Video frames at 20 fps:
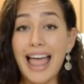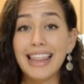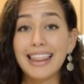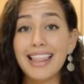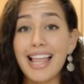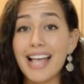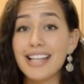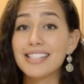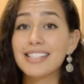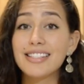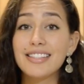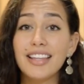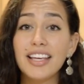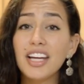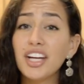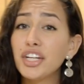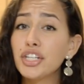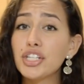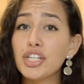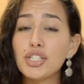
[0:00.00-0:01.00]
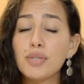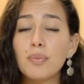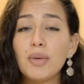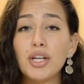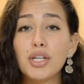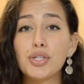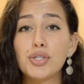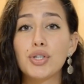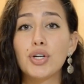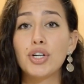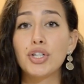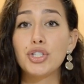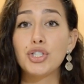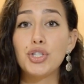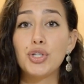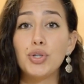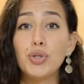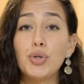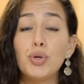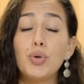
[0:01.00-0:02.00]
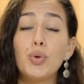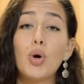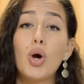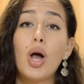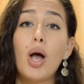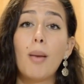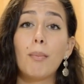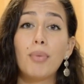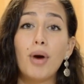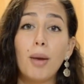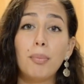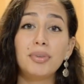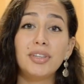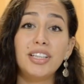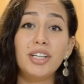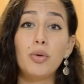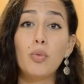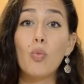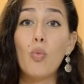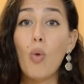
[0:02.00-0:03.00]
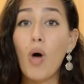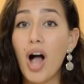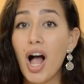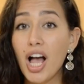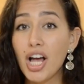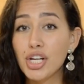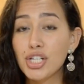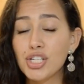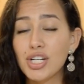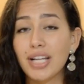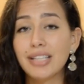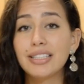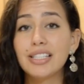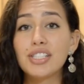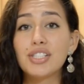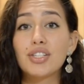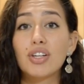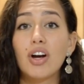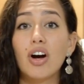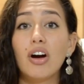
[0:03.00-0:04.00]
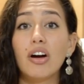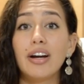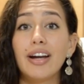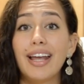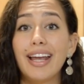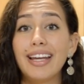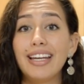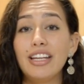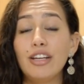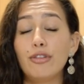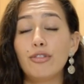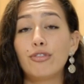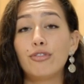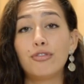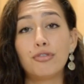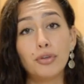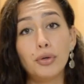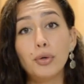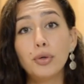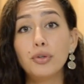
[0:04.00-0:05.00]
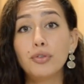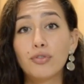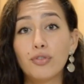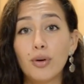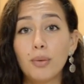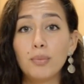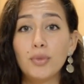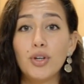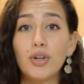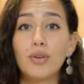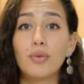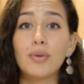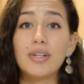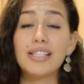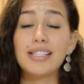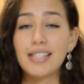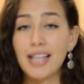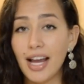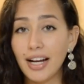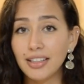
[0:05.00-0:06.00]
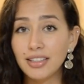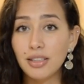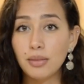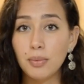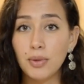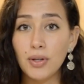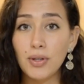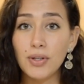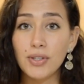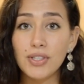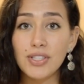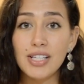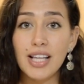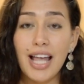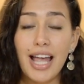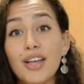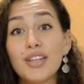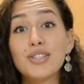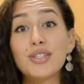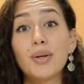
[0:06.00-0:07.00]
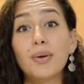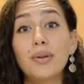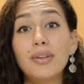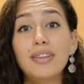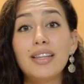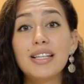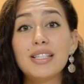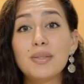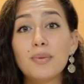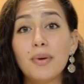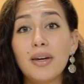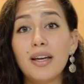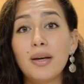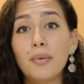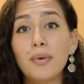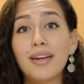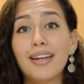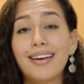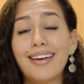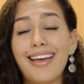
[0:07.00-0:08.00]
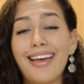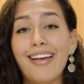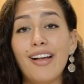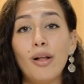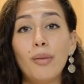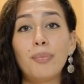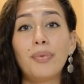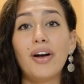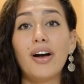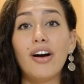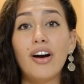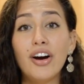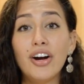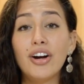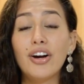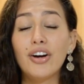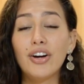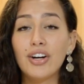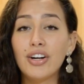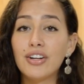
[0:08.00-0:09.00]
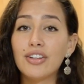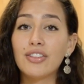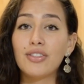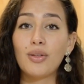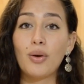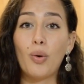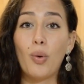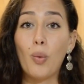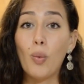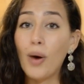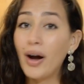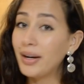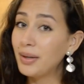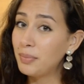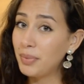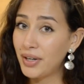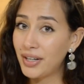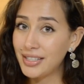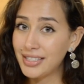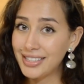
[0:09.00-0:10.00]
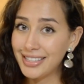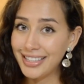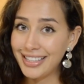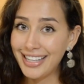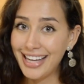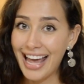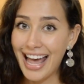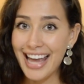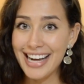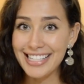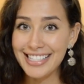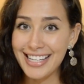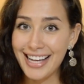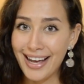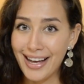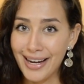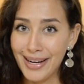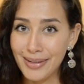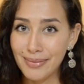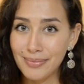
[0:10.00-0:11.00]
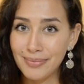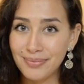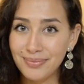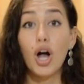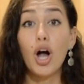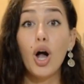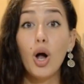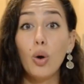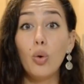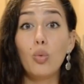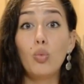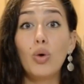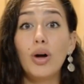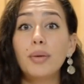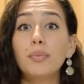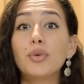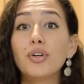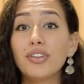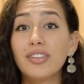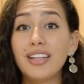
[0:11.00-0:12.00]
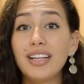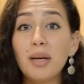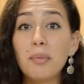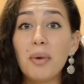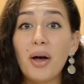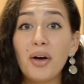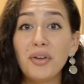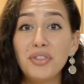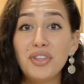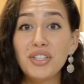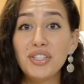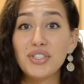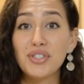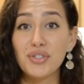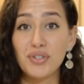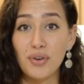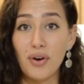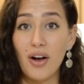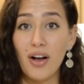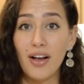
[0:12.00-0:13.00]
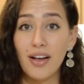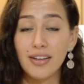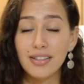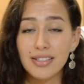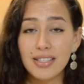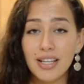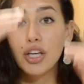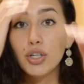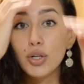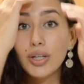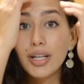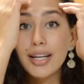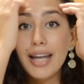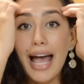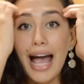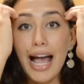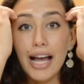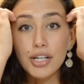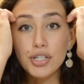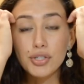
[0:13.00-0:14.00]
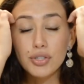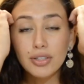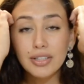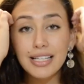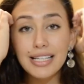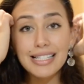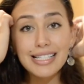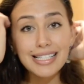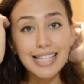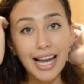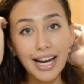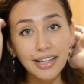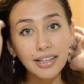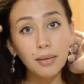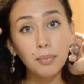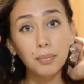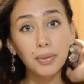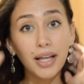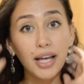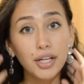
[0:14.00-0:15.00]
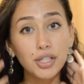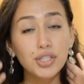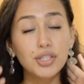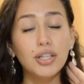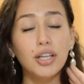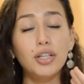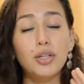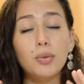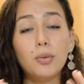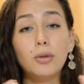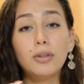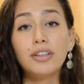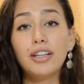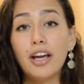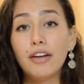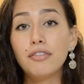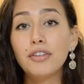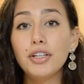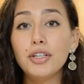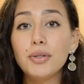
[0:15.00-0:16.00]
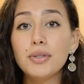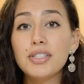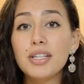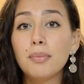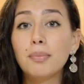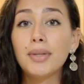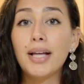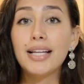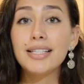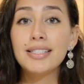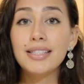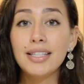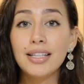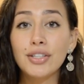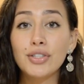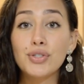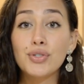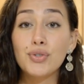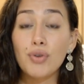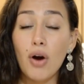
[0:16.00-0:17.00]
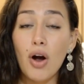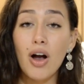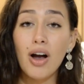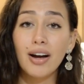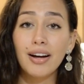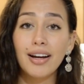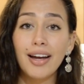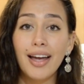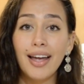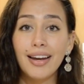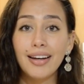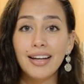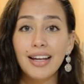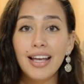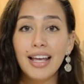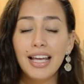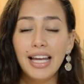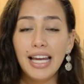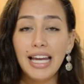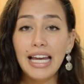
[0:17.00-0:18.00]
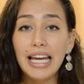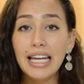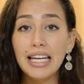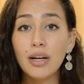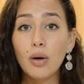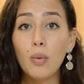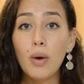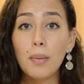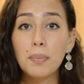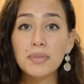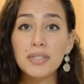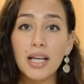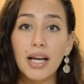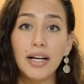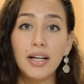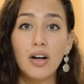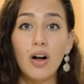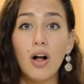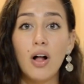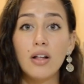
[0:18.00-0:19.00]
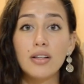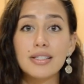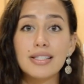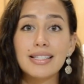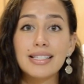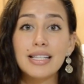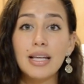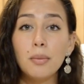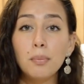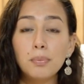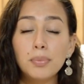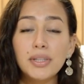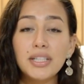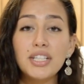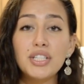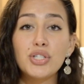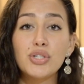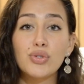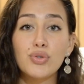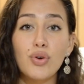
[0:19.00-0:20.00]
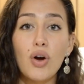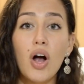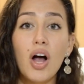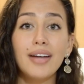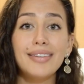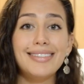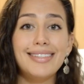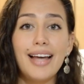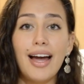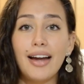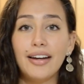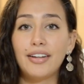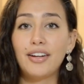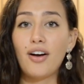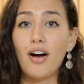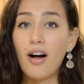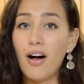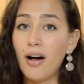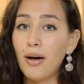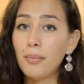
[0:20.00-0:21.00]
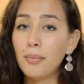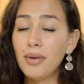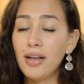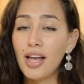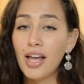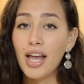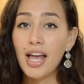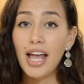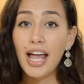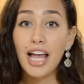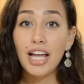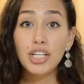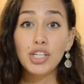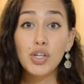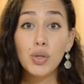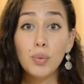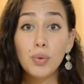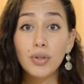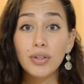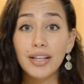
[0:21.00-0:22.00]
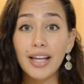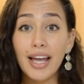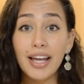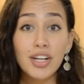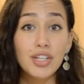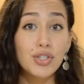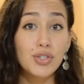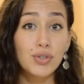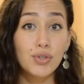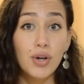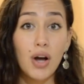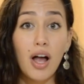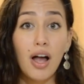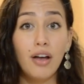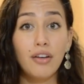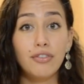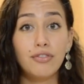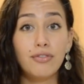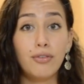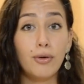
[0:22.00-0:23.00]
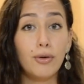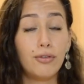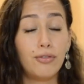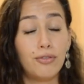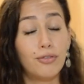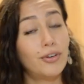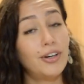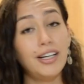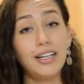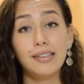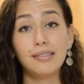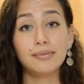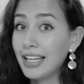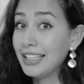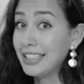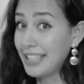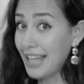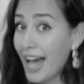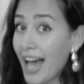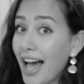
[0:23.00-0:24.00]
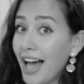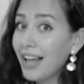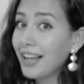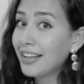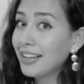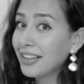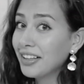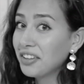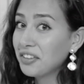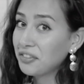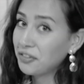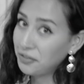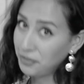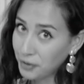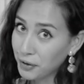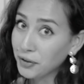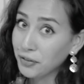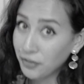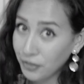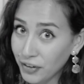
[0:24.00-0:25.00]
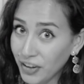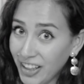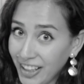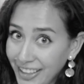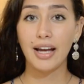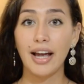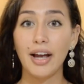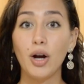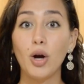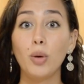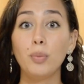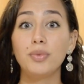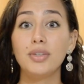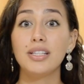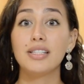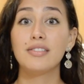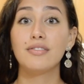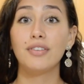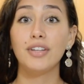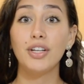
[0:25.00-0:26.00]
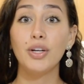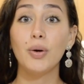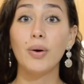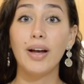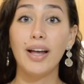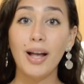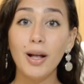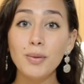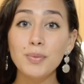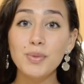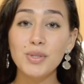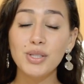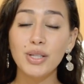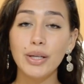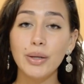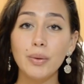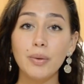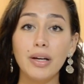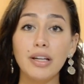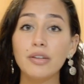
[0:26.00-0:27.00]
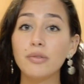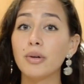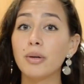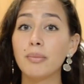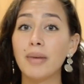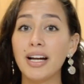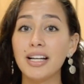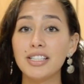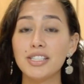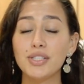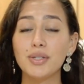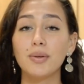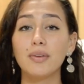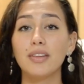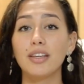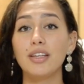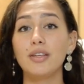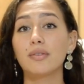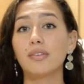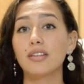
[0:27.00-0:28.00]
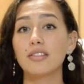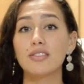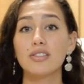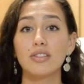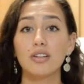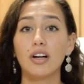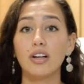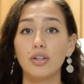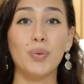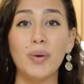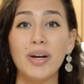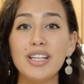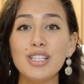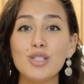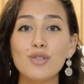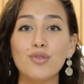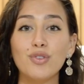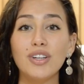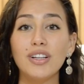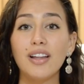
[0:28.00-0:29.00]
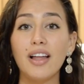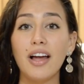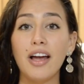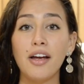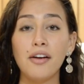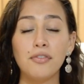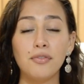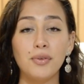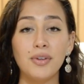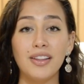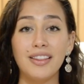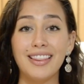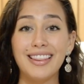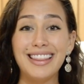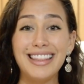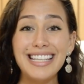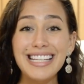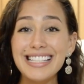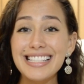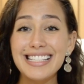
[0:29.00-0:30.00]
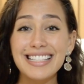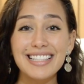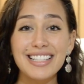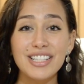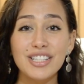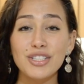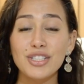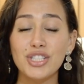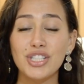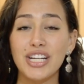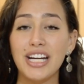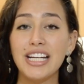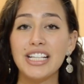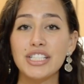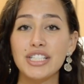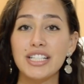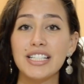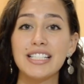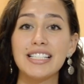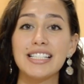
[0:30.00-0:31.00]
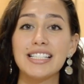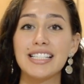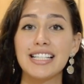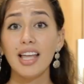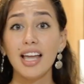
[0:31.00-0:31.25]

Last thing, just make sure to properly wash and discard any food from your recyclables. So in this way, we can help our earth one person at a time. Oh, one more thing about the straws. You can actually sign a pledge that you will never use a plastic straw again in a website called simplystraw.com and you will get a straw for free. Yeah! for free. I hope this video helps you and reminds you that you can start your waste-free life with these little changes.